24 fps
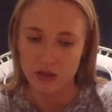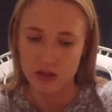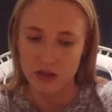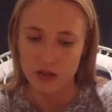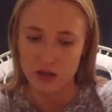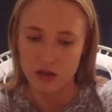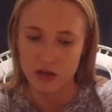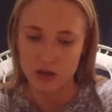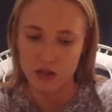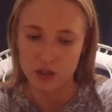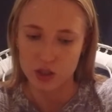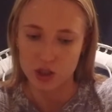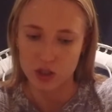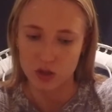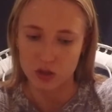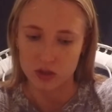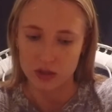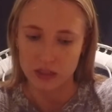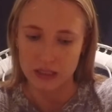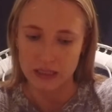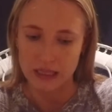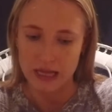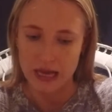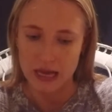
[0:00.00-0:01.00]
the
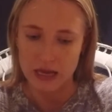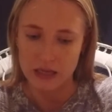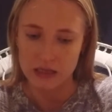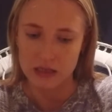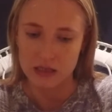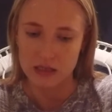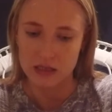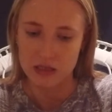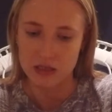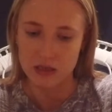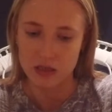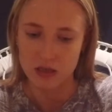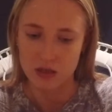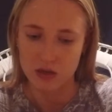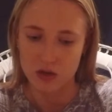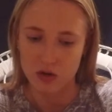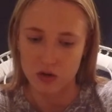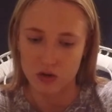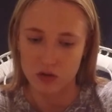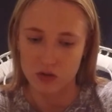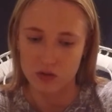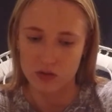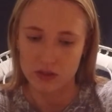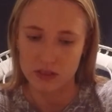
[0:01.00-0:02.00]
shot glass,
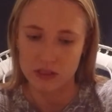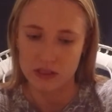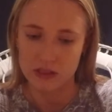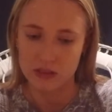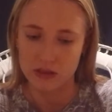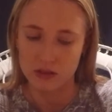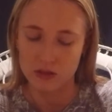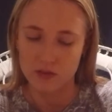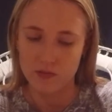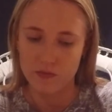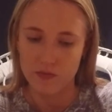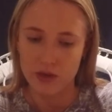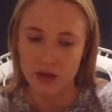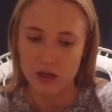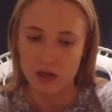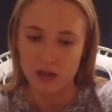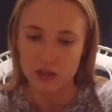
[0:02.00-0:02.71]
your crystal,